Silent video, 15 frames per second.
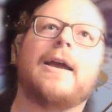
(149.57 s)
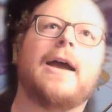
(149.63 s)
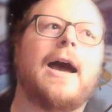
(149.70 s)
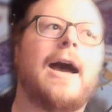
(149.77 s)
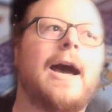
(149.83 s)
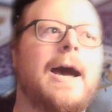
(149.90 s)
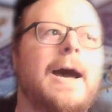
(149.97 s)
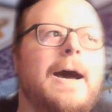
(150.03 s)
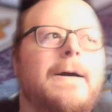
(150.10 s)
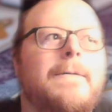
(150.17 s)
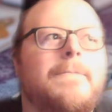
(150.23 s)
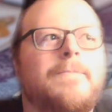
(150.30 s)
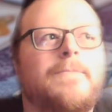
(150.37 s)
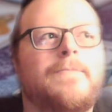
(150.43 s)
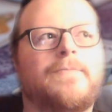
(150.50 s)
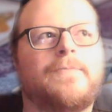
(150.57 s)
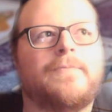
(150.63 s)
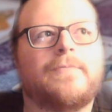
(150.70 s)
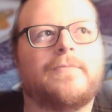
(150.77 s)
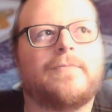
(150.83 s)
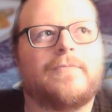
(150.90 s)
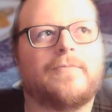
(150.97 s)
um,
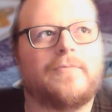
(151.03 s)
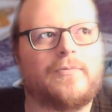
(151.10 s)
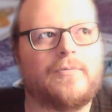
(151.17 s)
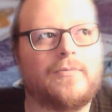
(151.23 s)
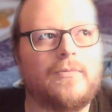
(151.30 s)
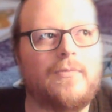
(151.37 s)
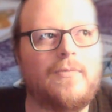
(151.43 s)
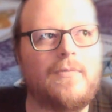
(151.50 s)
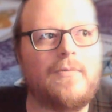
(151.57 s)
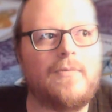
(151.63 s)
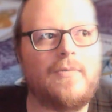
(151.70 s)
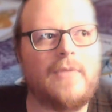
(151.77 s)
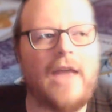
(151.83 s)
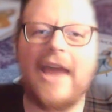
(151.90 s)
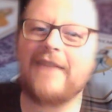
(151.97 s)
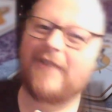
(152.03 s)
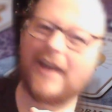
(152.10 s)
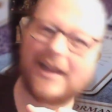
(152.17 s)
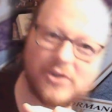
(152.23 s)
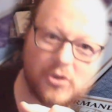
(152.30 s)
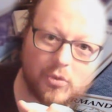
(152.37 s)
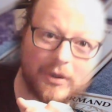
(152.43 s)

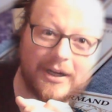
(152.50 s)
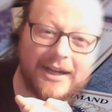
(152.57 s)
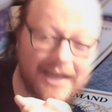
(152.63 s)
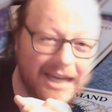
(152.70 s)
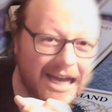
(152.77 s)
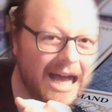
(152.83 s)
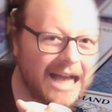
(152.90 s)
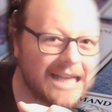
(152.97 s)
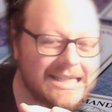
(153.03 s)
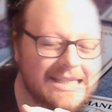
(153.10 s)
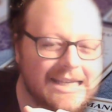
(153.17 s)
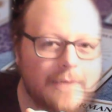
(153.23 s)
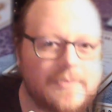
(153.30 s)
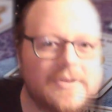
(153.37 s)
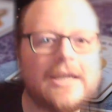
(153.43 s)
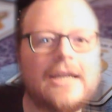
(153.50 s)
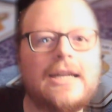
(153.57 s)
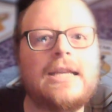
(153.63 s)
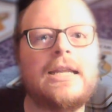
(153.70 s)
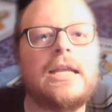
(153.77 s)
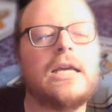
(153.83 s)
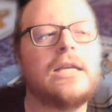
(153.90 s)
advanced reading concepts in
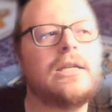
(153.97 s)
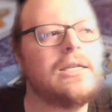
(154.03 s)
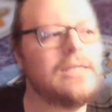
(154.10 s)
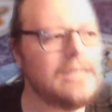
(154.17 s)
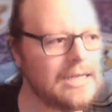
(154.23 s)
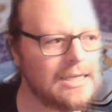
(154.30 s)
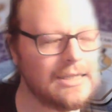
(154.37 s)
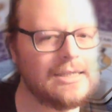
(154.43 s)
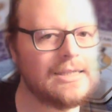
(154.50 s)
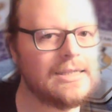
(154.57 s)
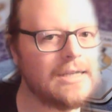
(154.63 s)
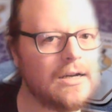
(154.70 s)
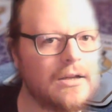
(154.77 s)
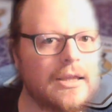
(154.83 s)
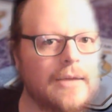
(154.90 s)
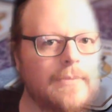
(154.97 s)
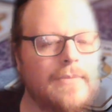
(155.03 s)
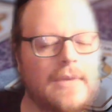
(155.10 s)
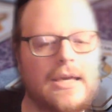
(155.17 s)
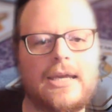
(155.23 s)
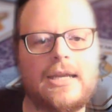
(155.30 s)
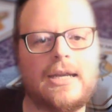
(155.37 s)
it doesn't necessarily
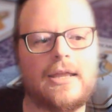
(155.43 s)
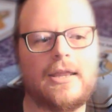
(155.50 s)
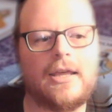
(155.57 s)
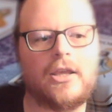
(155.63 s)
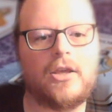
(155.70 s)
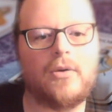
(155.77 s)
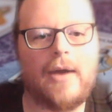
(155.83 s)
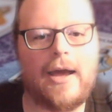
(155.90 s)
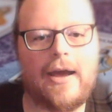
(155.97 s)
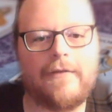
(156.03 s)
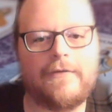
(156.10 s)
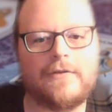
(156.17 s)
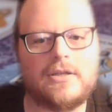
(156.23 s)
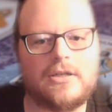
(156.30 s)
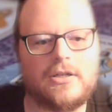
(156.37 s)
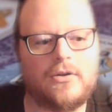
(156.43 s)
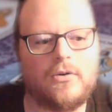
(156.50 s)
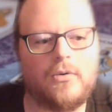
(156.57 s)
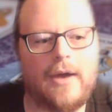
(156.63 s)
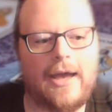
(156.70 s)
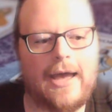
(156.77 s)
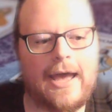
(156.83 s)
mean that you have to
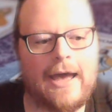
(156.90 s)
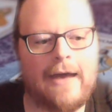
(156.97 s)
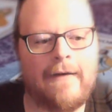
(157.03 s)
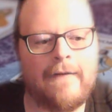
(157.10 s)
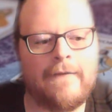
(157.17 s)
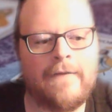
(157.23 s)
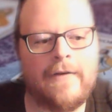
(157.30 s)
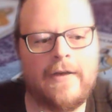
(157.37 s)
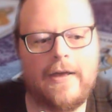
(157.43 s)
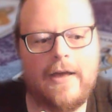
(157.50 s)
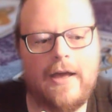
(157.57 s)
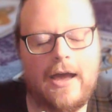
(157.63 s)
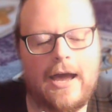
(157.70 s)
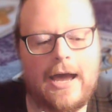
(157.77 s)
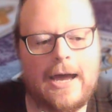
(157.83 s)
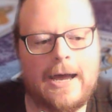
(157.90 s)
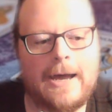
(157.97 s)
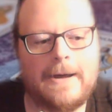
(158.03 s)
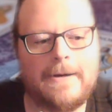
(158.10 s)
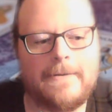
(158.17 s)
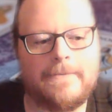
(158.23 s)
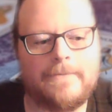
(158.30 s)
have
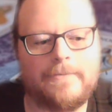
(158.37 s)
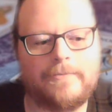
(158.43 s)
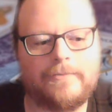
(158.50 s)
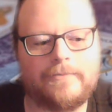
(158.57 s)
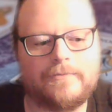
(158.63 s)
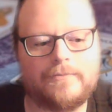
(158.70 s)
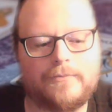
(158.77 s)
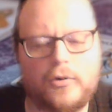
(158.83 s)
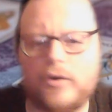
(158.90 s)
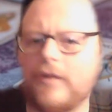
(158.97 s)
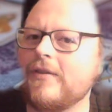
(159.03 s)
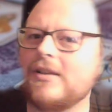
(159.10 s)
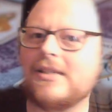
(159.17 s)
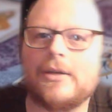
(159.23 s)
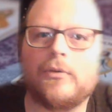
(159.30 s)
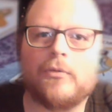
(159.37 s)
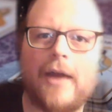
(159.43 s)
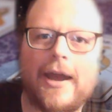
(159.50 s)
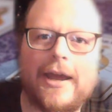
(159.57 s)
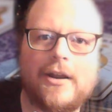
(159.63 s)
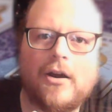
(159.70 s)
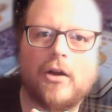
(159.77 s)
previously
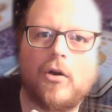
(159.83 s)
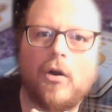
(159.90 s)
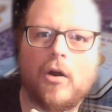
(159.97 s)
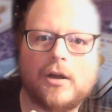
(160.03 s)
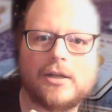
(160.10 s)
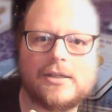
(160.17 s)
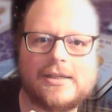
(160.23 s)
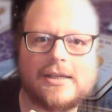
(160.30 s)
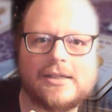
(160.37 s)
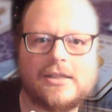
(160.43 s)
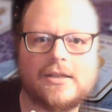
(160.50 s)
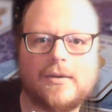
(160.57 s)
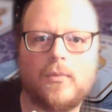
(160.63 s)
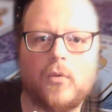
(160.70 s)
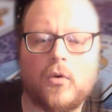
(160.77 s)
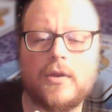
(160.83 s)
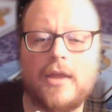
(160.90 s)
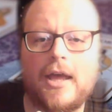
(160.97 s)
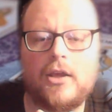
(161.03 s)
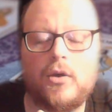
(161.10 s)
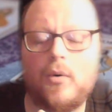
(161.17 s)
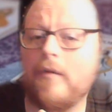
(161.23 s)
read a card system or
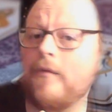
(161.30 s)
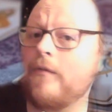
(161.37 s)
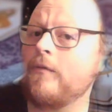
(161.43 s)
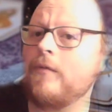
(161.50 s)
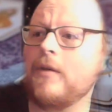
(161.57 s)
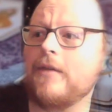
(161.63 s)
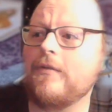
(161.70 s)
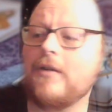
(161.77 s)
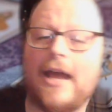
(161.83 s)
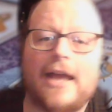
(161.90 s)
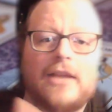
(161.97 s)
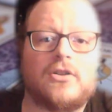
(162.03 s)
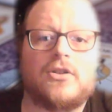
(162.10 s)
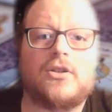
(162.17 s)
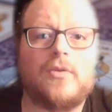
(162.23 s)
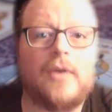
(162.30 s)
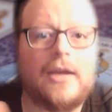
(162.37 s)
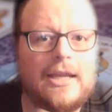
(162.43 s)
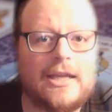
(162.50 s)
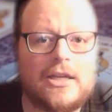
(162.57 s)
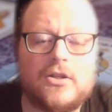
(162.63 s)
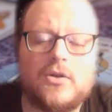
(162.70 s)
that you have even had to do
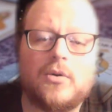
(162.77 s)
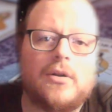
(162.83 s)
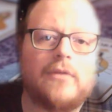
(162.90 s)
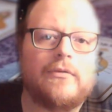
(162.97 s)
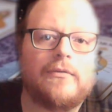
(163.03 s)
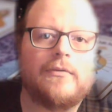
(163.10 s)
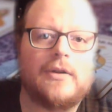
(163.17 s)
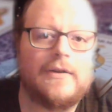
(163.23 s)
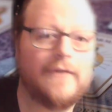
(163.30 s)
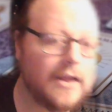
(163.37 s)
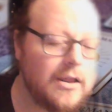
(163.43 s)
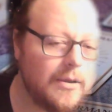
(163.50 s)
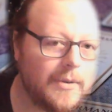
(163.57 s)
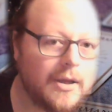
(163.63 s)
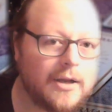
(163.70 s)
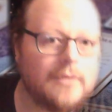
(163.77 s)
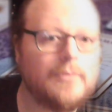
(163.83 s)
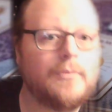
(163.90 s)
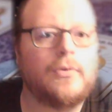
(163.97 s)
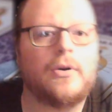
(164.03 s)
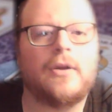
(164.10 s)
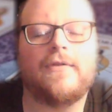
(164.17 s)
any intuitive development
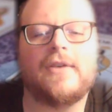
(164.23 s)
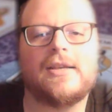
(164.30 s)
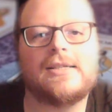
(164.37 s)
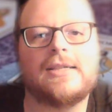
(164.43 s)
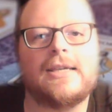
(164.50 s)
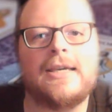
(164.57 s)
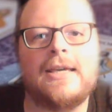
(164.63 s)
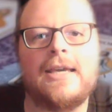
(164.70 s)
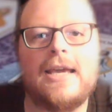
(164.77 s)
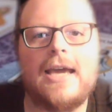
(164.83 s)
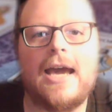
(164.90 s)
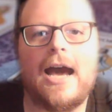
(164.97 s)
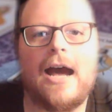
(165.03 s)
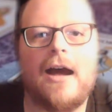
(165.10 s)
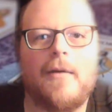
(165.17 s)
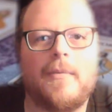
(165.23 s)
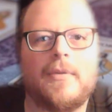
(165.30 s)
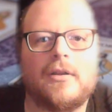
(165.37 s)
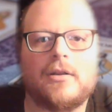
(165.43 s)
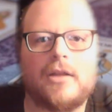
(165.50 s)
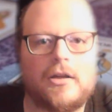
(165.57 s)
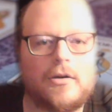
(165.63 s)
previously.
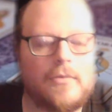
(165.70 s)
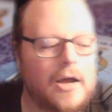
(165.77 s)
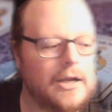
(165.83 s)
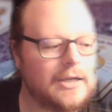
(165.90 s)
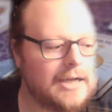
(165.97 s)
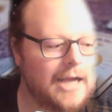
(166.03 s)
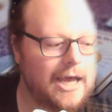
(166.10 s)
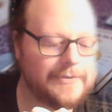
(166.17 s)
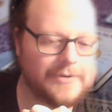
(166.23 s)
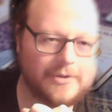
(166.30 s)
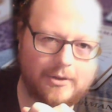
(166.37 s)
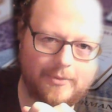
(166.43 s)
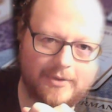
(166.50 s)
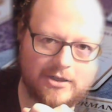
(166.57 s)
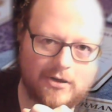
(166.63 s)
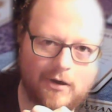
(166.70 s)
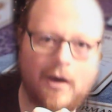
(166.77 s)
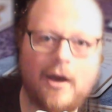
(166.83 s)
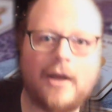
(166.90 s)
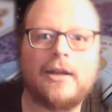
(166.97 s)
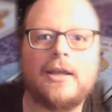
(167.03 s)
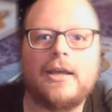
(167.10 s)
The Lenormand can absolutely be
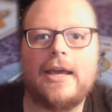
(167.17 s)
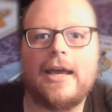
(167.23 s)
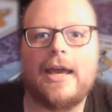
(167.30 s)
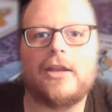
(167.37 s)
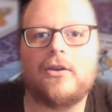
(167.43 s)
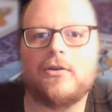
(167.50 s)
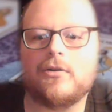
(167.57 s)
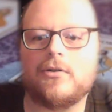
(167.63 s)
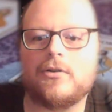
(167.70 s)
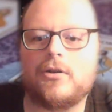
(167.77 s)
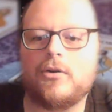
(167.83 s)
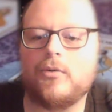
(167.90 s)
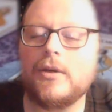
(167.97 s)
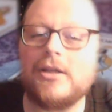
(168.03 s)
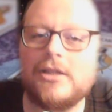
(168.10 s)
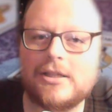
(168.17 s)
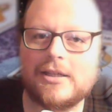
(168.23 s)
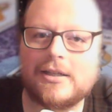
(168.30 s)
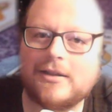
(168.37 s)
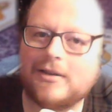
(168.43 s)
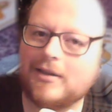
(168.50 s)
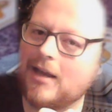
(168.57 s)
taught, and your
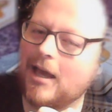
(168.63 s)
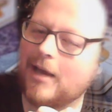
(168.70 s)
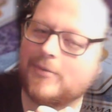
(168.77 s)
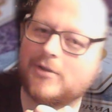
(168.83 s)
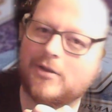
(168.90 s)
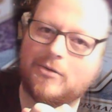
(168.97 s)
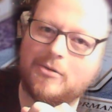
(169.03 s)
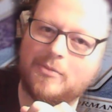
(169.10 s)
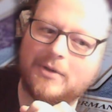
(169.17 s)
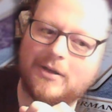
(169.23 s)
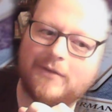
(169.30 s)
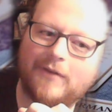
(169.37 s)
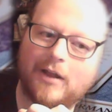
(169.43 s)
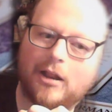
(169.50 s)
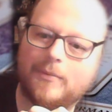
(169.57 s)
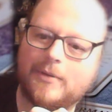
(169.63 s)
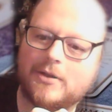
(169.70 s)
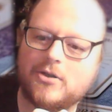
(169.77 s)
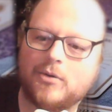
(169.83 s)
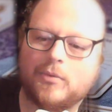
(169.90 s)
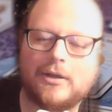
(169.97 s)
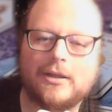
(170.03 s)
intuition can absolutely be developed as
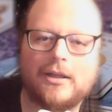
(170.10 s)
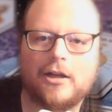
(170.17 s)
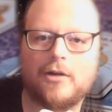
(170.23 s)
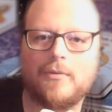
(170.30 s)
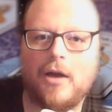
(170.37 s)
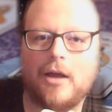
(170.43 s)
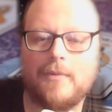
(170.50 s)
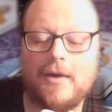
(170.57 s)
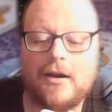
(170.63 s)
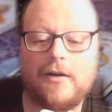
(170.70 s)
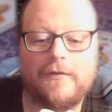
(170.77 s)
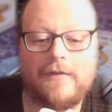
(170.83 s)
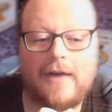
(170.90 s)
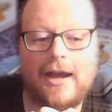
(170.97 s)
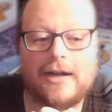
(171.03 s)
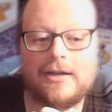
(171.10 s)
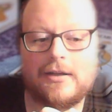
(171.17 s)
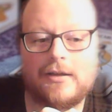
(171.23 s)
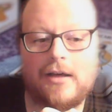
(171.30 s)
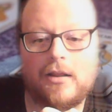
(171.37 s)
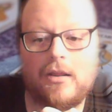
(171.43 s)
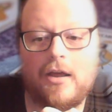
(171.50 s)
you read Lenormand. Matter of fact,
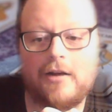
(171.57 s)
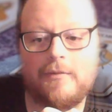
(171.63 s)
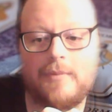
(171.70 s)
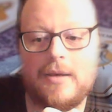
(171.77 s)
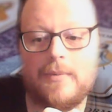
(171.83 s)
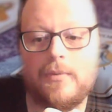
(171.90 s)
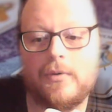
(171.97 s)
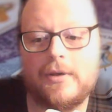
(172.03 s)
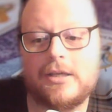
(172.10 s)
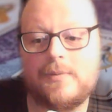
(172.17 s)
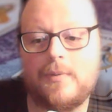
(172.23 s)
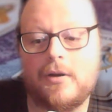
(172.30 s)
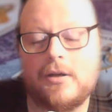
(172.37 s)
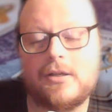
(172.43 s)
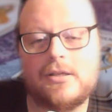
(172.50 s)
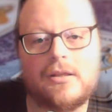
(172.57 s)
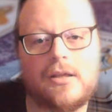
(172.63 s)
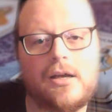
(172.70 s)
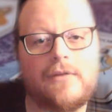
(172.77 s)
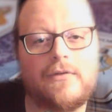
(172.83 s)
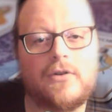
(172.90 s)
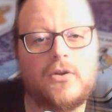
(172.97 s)
a lot of people experience a
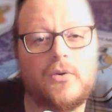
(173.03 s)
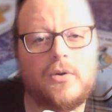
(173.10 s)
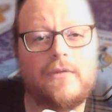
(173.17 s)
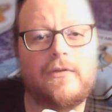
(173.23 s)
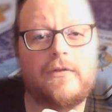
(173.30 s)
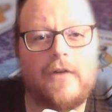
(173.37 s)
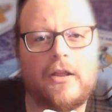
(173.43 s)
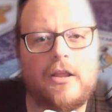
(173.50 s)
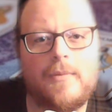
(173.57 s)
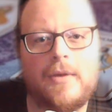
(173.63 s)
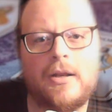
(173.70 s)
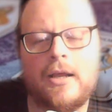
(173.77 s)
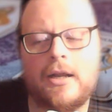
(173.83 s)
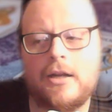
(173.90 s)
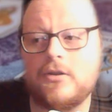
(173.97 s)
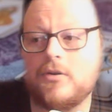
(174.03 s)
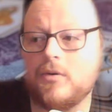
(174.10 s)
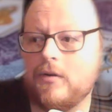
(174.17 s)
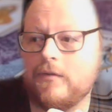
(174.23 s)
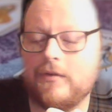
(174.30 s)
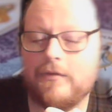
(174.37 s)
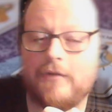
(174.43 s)
lot of intuitive development, and
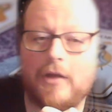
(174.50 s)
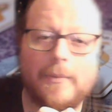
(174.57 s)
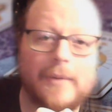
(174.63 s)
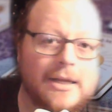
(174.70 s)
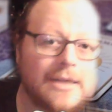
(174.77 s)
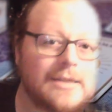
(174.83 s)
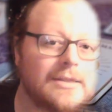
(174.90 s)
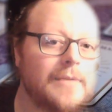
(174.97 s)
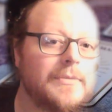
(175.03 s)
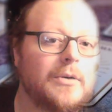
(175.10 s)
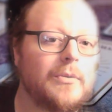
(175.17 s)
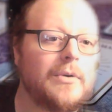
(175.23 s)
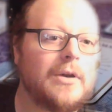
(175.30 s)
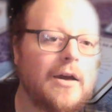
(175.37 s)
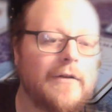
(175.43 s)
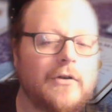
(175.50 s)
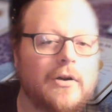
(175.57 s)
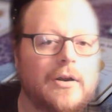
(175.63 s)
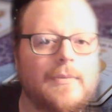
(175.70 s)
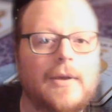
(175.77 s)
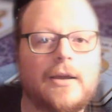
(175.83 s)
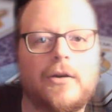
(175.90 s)
intuitive development is something we cover
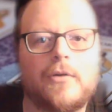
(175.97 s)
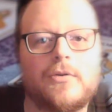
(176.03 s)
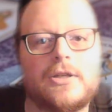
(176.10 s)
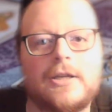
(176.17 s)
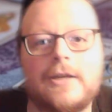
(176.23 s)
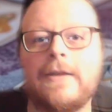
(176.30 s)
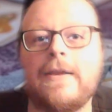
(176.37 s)
in my coaching.